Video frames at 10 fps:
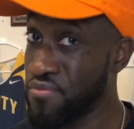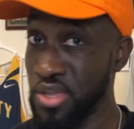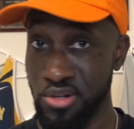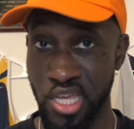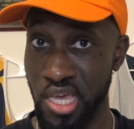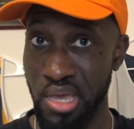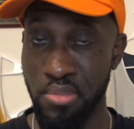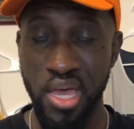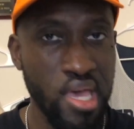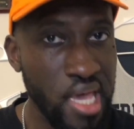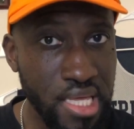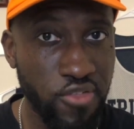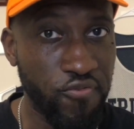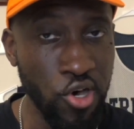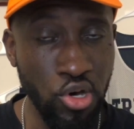of their team is
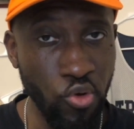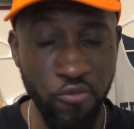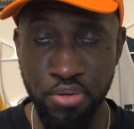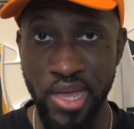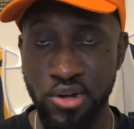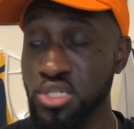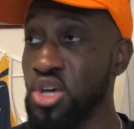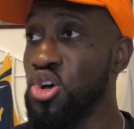filled with players